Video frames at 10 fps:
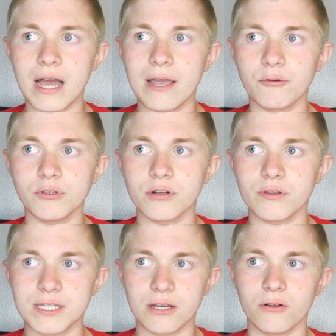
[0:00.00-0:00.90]
I will
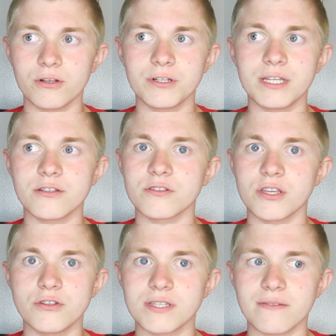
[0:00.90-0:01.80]
literally tell all your teachers that
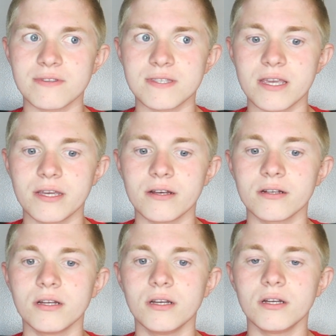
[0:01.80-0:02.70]
you just have to stay here.
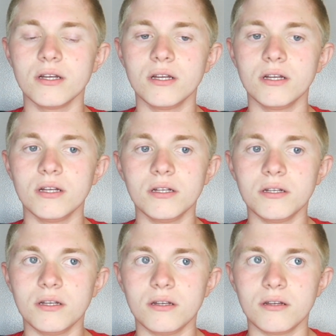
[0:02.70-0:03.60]

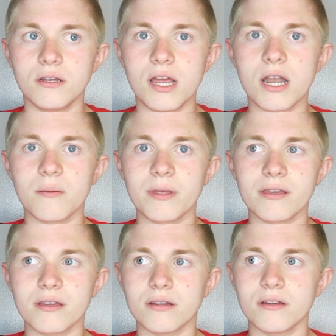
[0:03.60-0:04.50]
And I'm
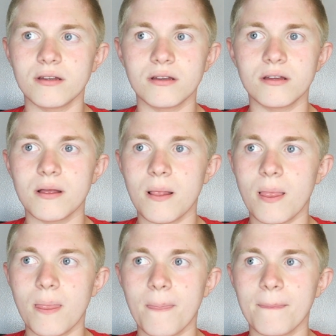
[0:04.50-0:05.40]
like,
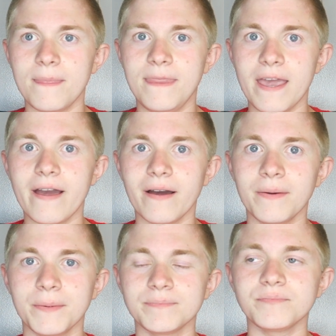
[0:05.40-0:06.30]
yeah.
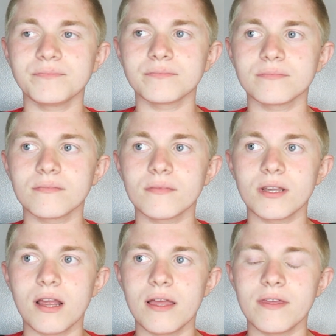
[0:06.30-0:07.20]

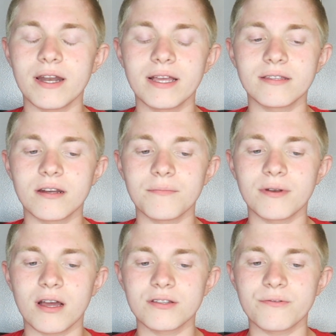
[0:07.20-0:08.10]
And then I ended up
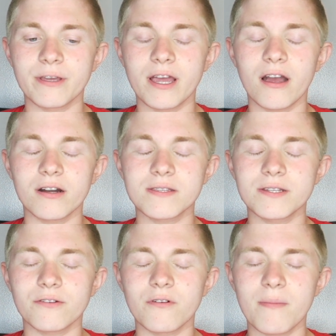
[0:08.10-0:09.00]
not doing it. I honestly
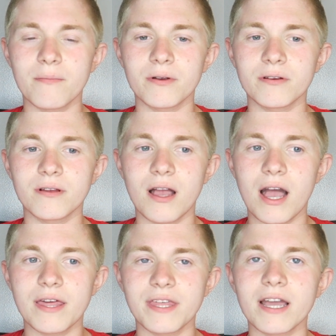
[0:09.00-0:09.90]
don't remember.
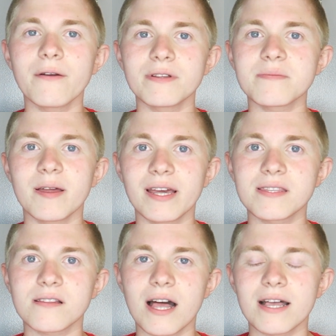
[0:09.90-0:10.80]
I think I went to my
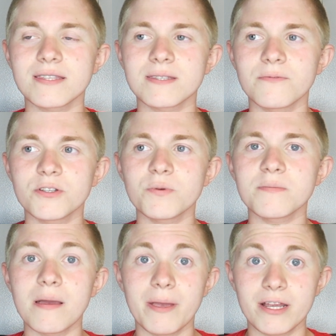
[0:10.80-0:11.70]
next class, which was
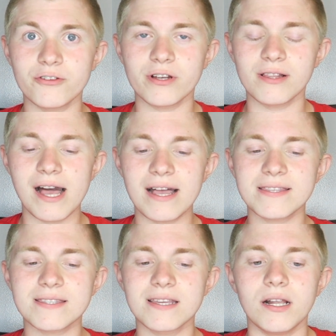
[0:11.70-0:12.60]
my Mandarin class.